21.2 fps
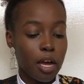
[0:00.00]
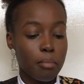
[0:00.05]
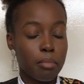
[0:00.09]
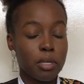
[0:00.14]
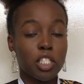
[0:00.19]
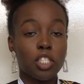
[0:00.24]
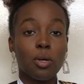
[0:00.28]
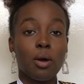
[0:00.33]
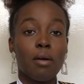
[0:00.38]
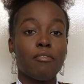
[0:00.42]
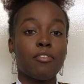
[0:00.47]

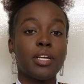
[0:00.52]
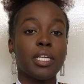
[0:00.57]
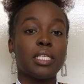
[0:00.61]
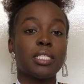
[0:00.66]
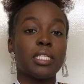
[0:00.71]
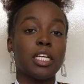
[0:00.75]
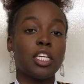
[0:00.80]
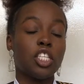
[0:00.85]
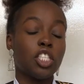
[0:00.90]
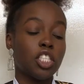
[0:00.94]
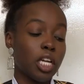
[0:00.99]
So I've already
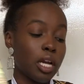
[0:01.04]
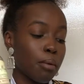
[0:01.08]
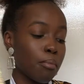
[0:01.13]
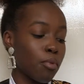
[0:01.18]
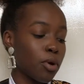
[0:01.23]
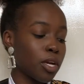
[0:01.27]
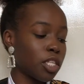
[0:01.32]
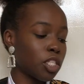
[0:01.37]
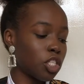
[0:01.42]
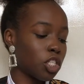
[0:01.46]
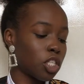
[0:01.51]
said Shea
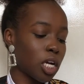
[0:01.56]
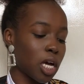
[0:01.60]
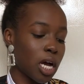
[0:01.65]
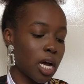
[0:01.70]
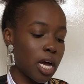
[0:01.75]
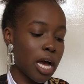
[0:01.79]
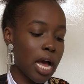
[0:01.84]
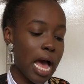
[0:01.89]
Moisture,